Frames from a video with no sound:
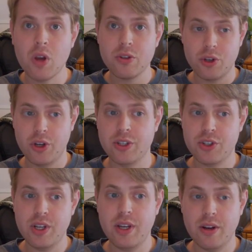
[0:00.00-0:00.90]
So you can
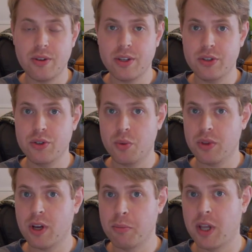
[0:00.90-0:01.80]
see here, this is where the
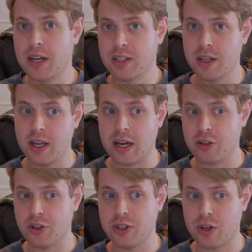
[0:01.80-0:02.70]
complexity
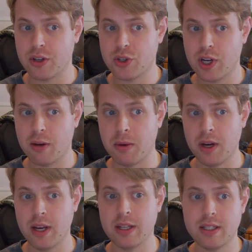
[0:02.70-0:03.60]
actually starts to come in.
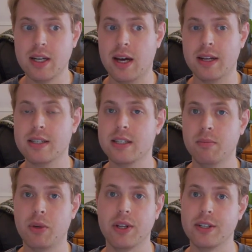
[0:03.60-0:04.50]
It's not as
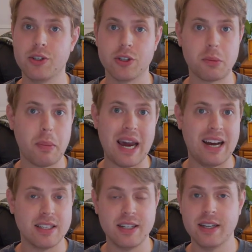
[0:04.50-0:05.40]
simple as just
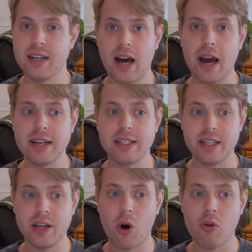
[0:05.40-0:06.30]
passing an
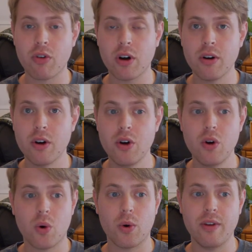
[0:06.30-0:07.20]
ID over
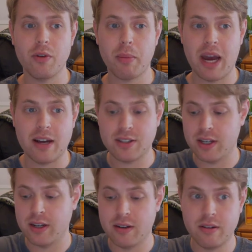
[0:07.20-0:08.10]
or even
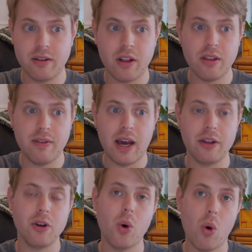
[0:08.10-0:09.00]
passing the
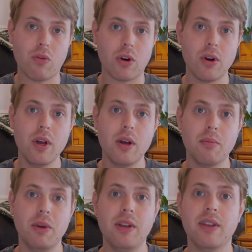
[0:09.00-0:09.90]
value over,
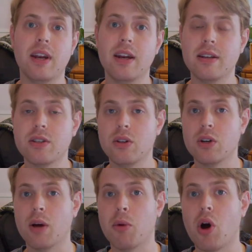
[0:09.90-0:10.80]
being that it is a
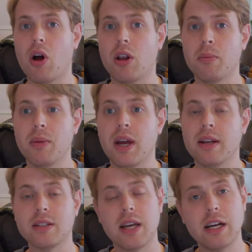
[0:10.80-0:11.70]
lookup column and
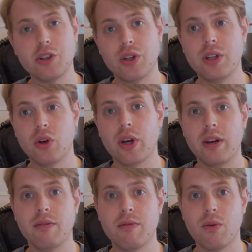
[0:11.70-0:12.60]
it's actually
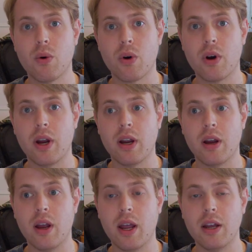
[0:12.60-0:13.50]
looking for
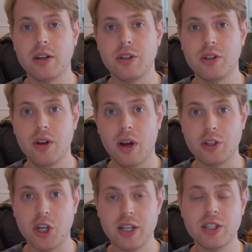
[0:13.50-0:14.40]
a
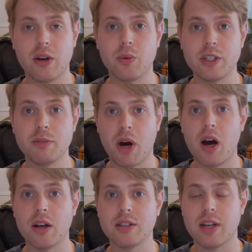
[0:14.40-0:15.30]
JSON
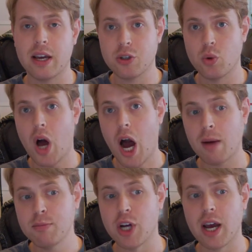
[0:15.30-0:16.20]
response, an actual
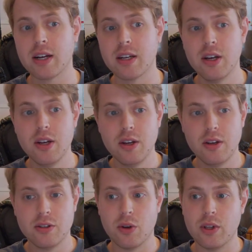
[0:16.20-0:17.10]
object.
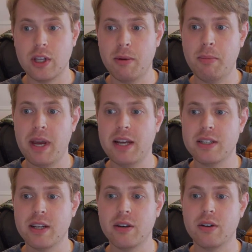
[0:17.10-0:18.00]
So let me paste
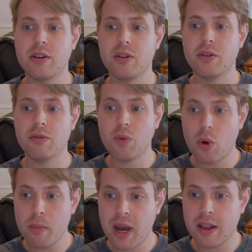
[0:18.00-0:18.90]
in the
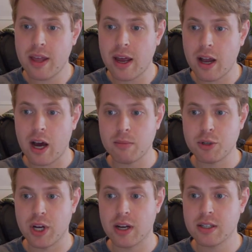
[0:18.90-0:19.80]
format of that
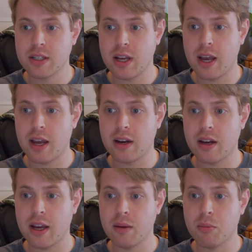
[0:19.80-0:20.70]
object and
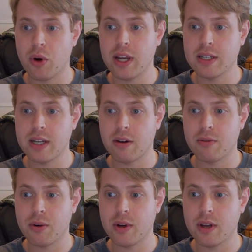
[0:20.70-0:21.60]
I can break it down
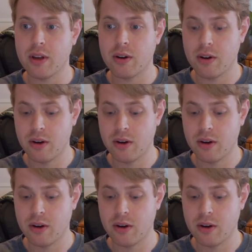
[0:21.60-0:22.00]
for you here.